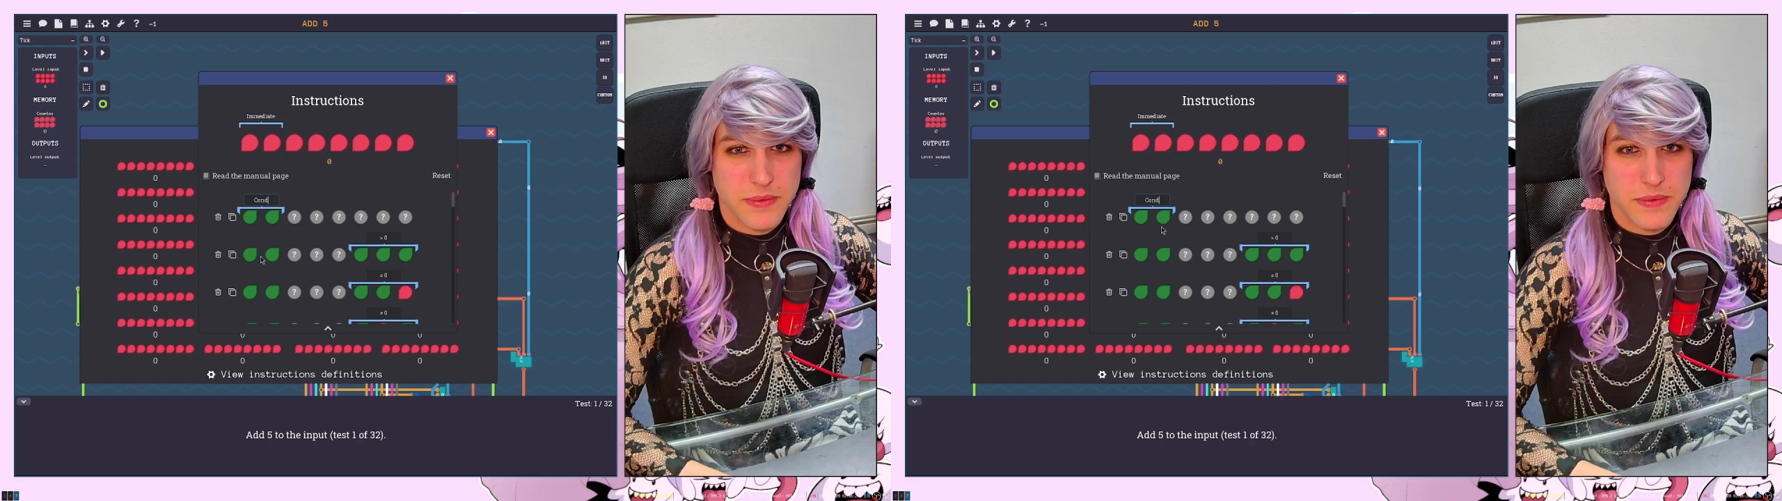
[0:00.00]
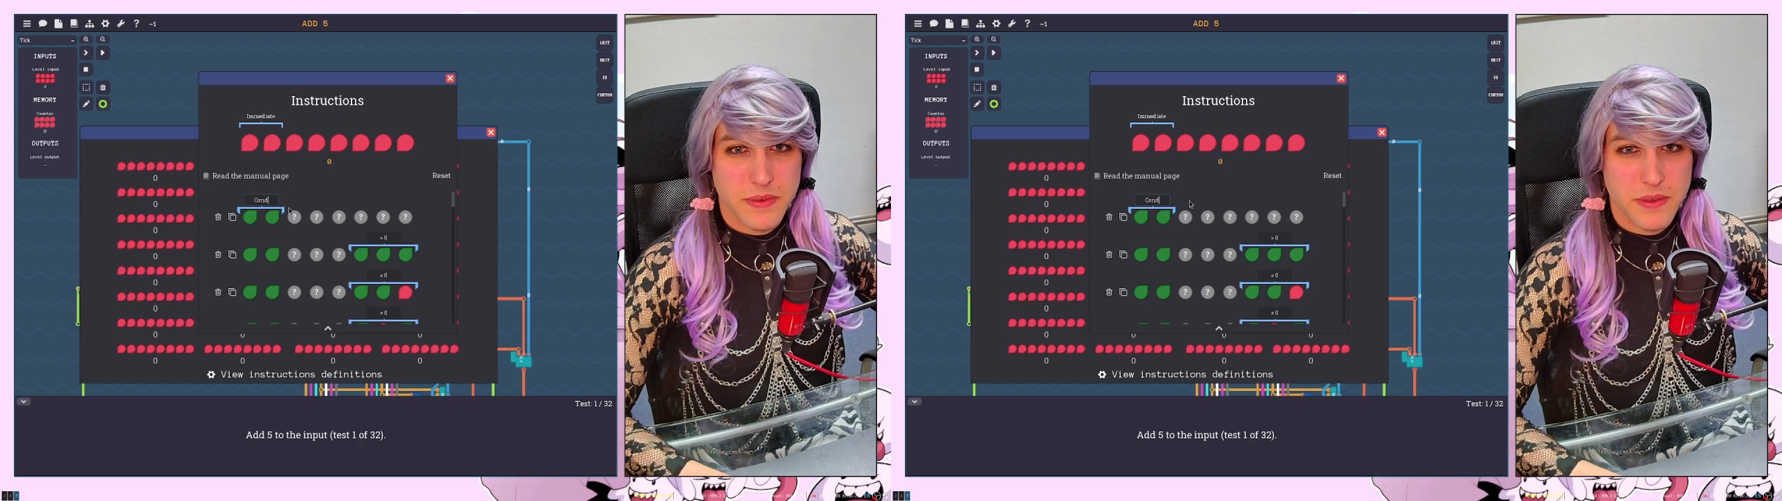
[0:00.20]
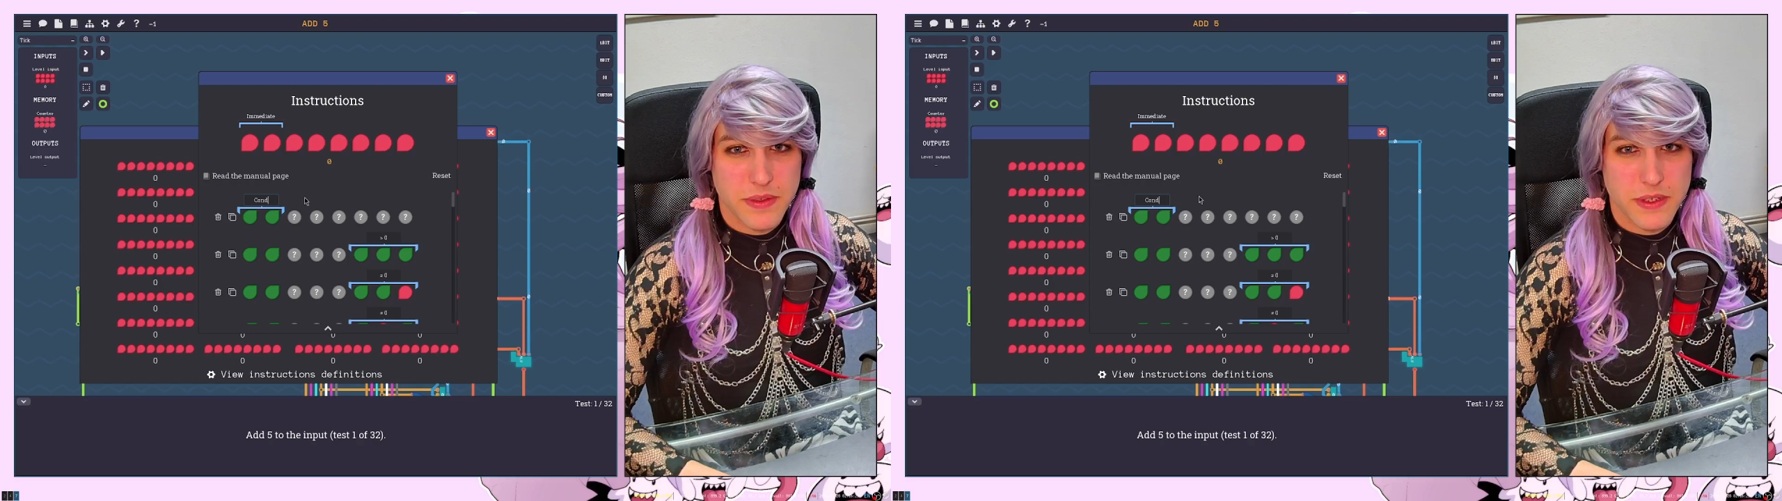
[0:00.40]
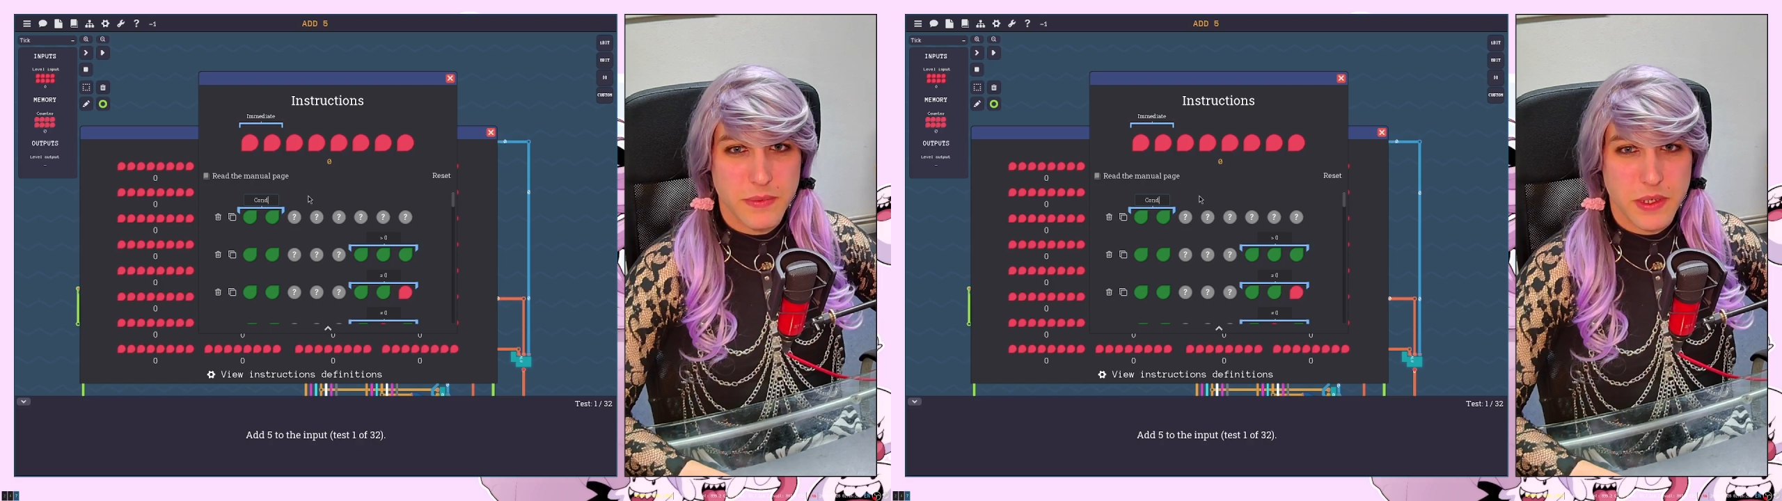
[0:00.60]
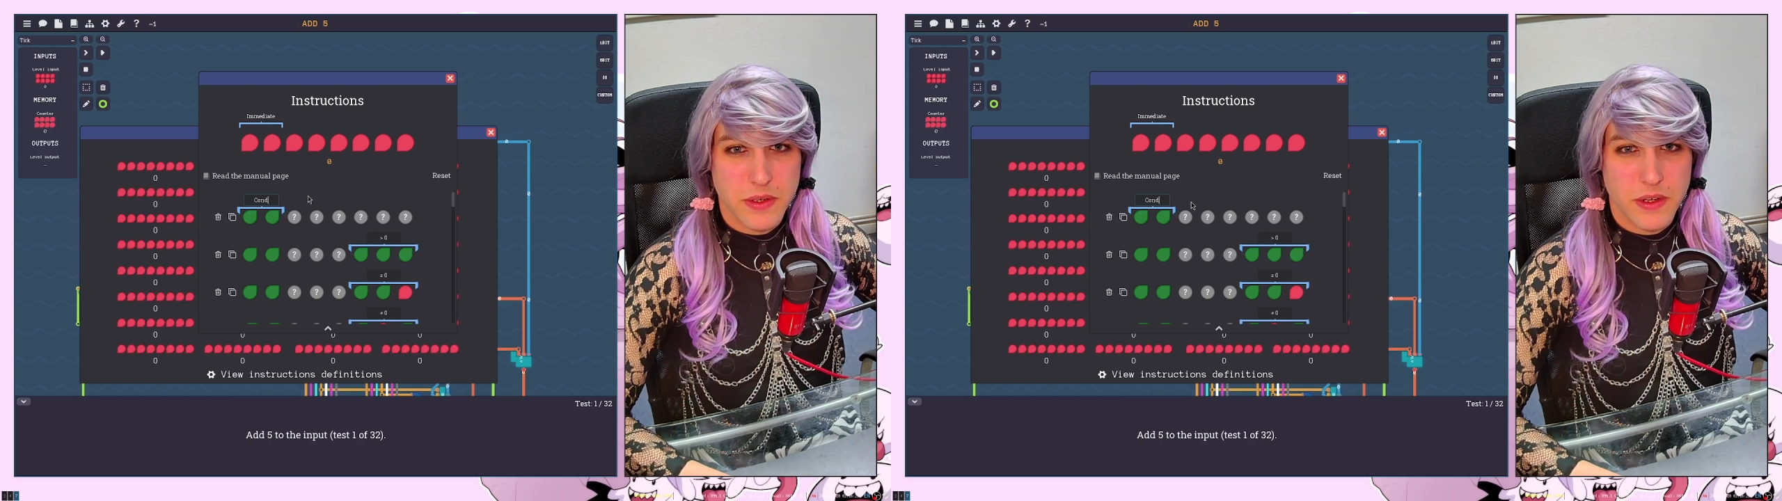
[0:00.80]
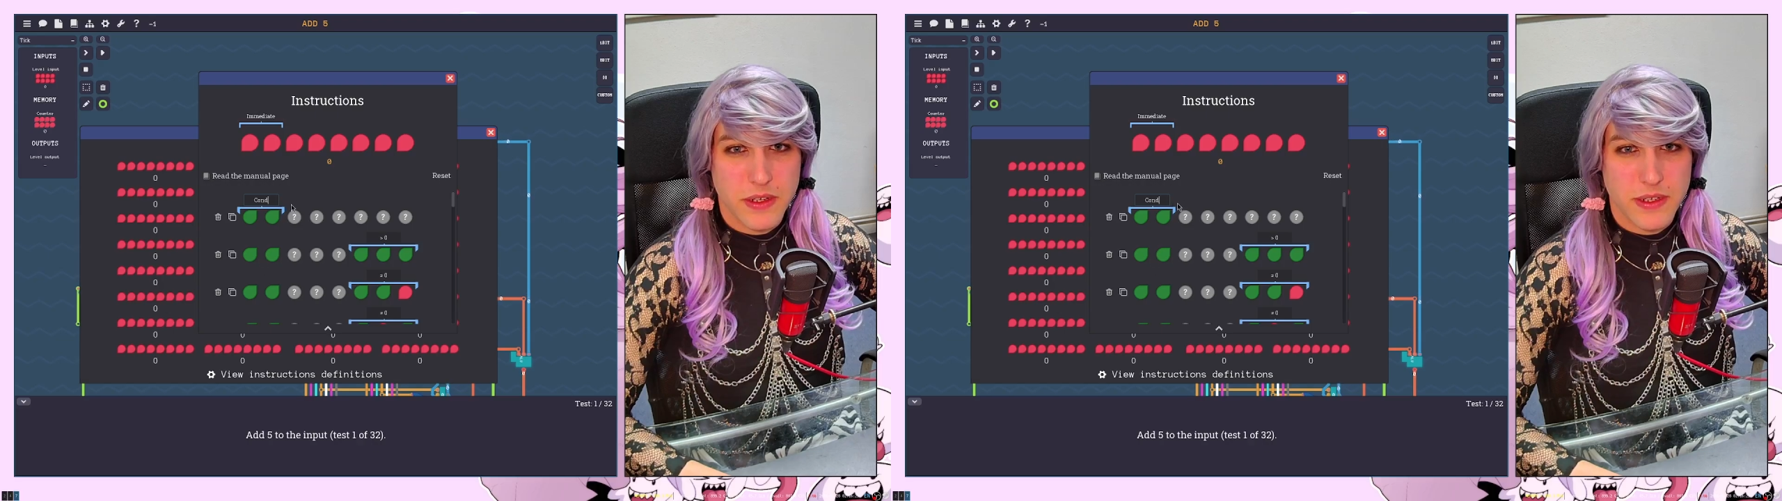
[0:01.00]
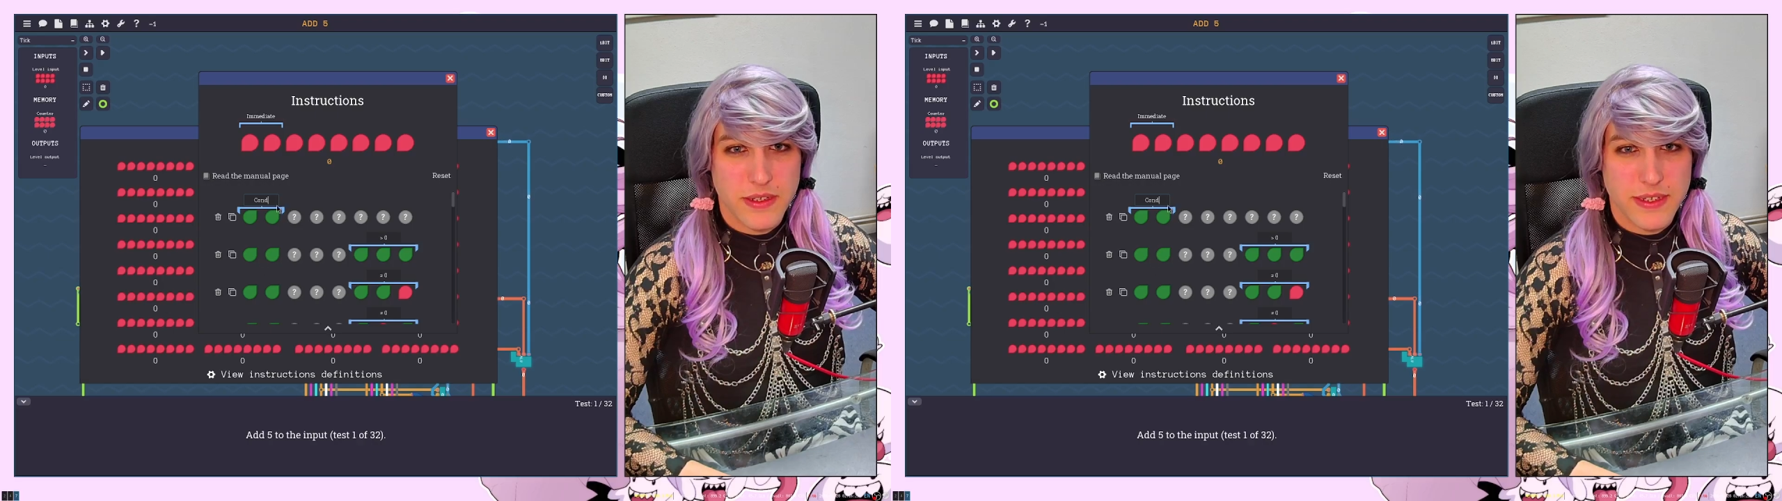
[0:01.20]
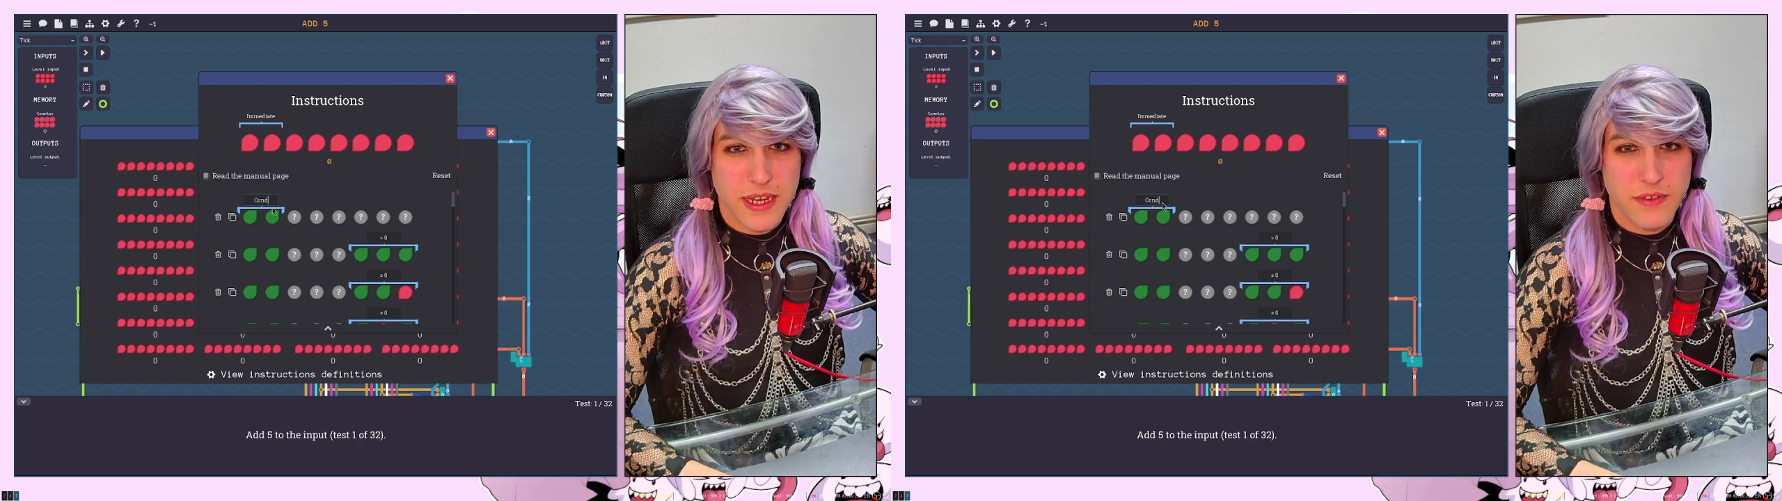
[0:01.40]
call this one cont
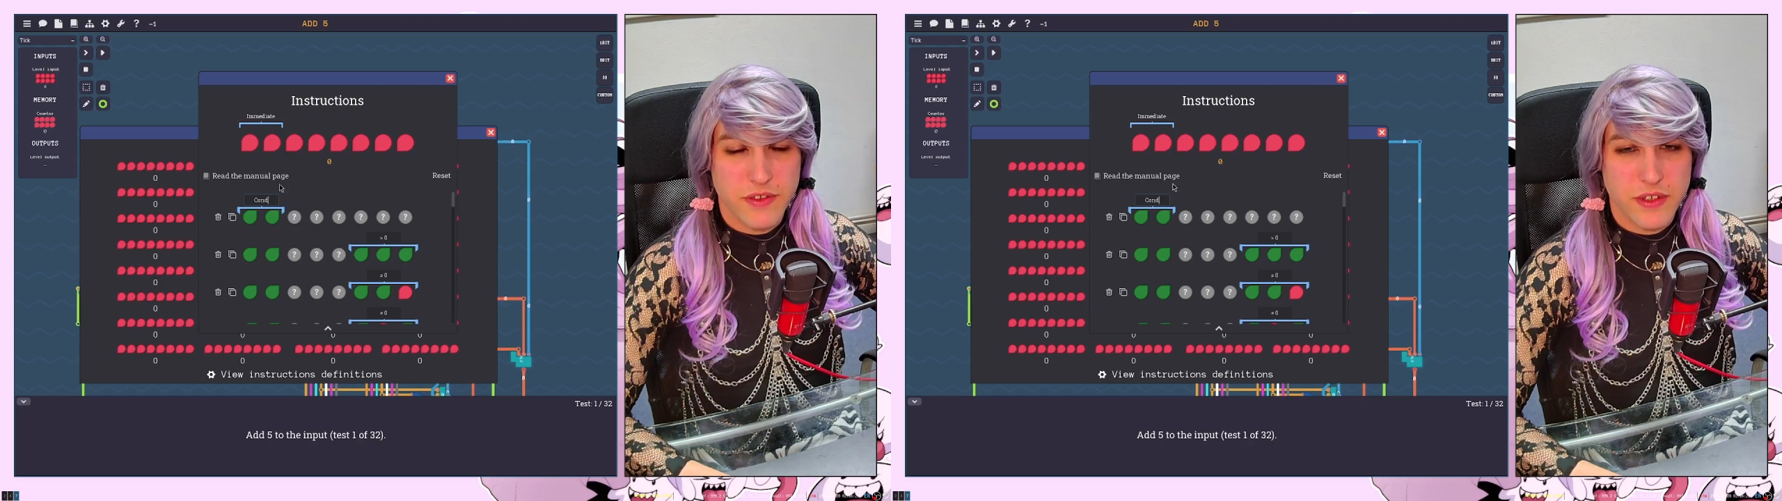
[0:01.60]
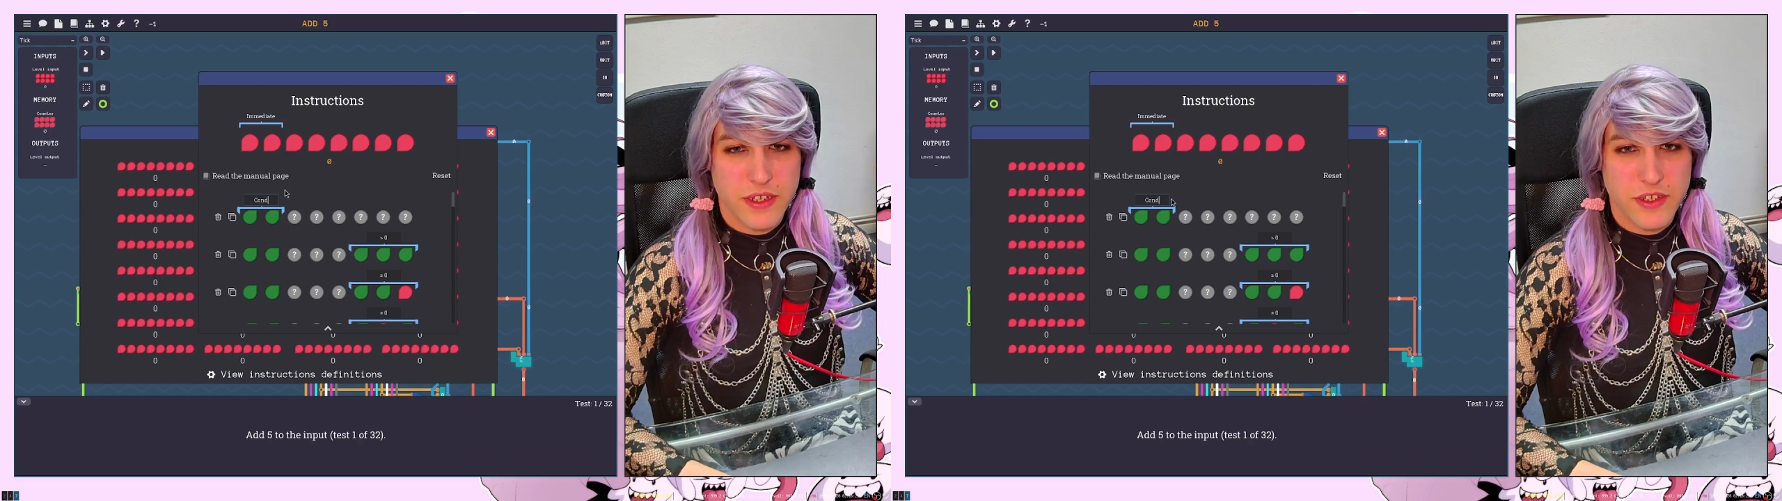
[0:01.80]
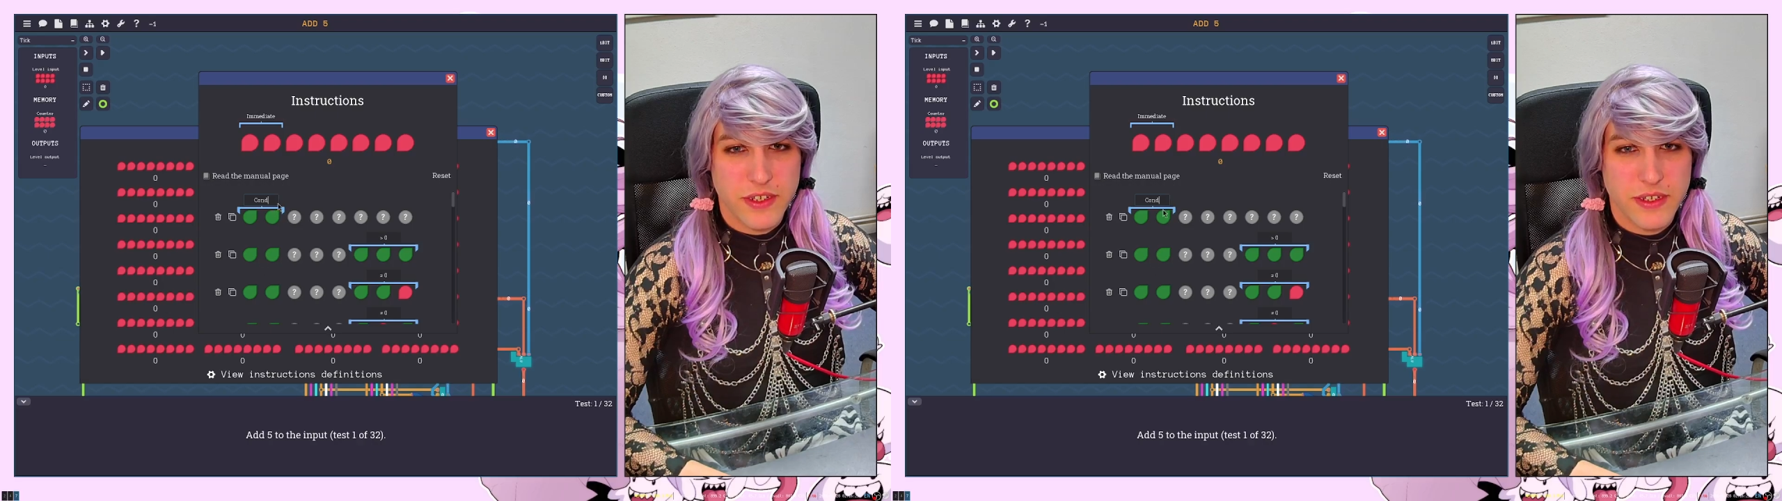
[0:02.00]
instead of condition,